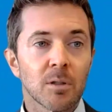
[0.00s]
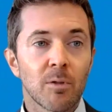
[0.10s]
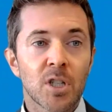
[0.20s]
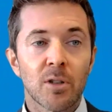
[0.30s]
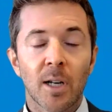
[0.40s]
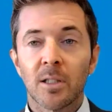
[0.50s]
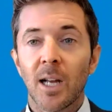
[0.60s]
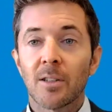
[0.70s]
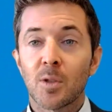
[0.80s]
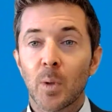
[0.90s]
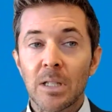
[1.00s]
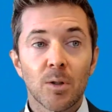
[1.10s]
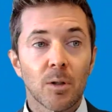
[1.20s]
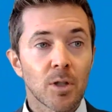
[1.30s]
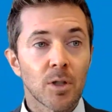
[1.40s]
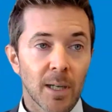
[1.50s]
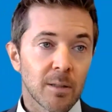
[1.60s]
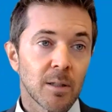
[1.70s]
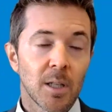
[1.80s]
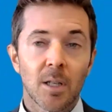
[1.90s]
restructured our Swix unit
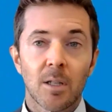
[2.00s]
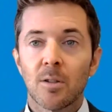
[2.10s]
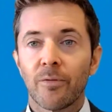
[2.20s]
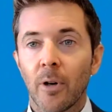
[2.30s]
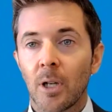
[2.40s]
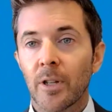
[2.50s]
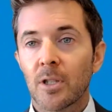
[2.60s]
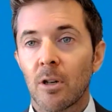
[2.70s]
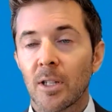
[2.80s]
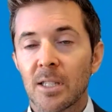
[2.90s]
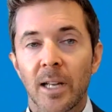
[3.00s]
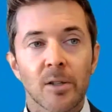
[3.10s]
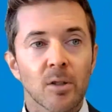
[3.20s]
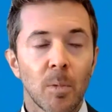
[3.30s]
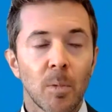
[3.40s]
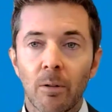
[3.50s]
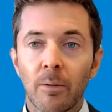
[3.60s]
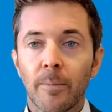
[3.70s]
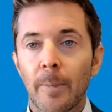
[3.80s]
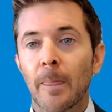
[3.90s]
trust to follow the transnational
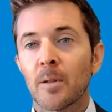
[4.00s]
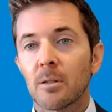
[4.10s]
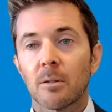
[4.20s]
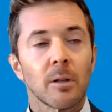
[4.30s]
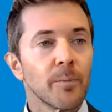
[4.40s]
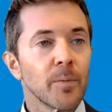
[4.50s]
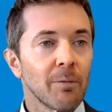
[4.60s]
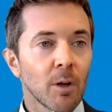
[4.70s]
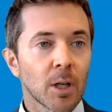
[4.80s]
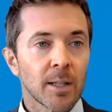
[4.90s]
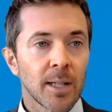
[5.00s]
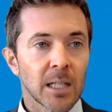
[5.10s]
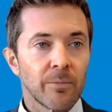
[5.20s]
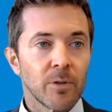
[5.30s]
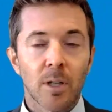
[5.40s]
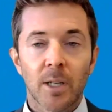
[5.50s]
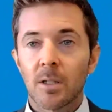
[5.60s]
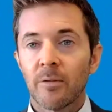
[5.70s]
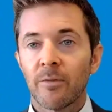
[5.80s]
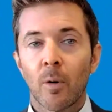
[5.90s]
model. So have a look at that if you're trying
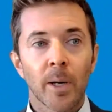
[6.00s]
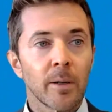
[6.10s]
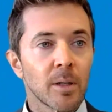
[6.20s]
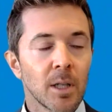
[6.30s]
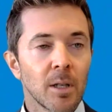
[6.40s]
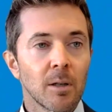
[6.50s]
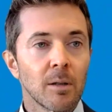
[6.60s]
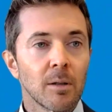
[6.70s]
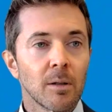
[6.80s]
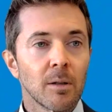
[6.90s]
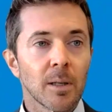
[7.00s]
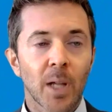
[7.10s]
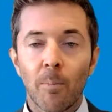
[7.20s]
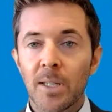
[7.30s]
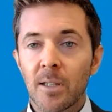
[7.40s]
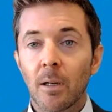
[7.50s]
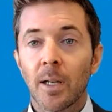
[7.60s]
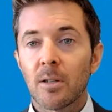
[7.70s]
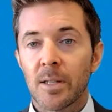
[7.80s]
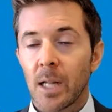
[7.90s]
to avoid companies that are
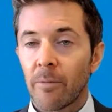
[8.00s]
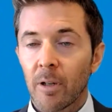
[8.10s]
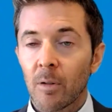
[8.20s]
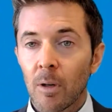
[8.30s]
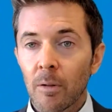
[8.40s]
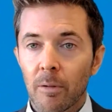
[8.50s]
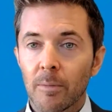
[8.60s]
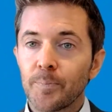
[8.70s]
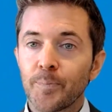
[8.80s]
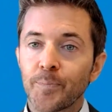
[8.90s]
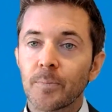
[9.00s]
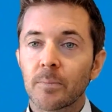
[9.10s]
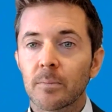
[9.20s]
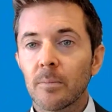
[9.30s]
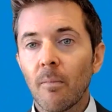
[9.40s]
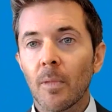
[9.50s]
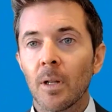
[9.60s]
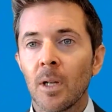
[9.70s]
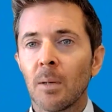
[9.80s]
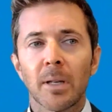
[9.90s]
linked to South African growth.
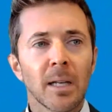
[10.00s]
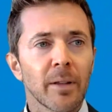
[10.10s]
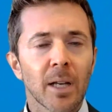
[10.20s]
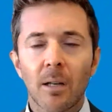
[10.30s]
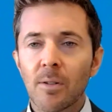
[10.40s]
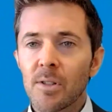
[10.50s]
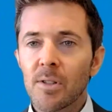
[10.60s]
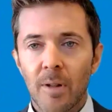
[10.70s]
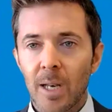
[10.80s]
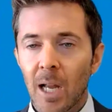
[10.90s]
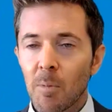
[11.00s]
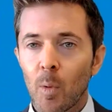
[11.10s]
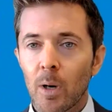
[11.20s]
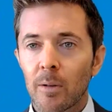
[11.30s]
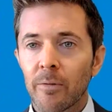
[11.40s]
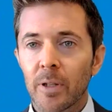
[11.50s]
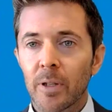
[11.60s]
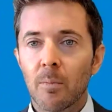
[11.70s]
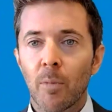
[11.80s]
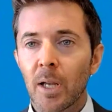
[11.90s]
But nothing else that I'm aware of that
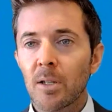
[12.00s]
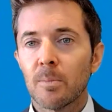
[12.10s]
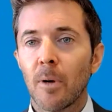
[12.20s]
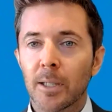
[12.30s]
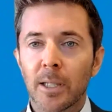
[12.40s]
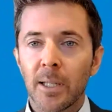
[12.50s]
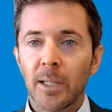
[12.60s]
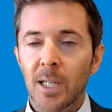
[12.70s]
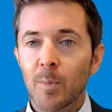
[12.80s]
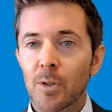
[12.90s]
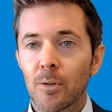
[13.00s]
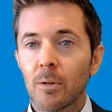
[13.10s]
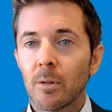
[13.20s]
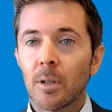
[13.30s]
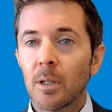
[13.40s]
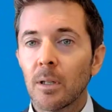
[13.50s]
we're bringing to market anytime soon.